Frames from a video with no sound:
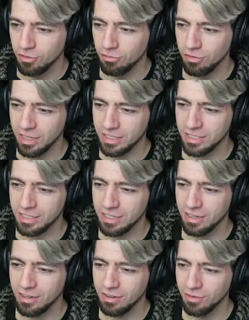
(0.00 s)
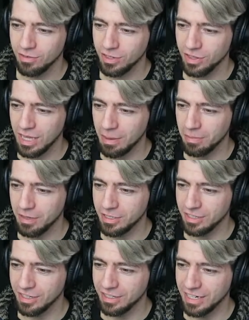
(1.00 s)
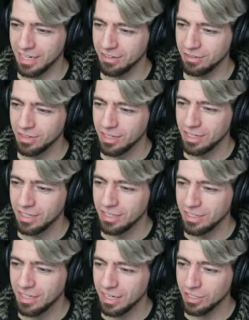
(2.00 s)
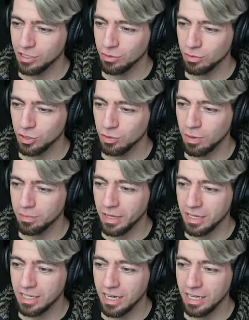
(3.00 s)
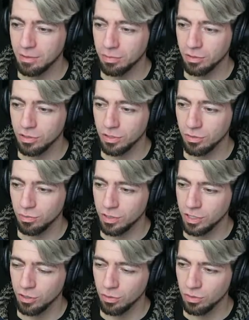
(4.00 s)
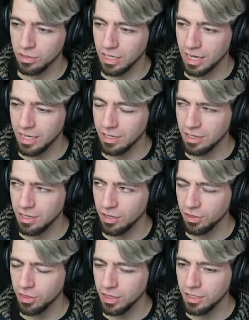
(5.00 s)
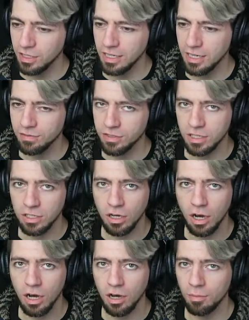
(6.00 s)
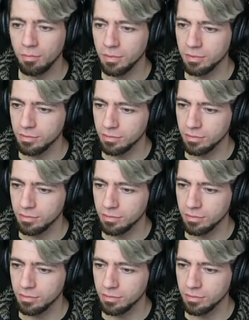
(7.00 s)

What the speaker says: Right, we've got that bit done now. Yeah, so we'll swap that guidebook with an old guy. I think he lives in Calm.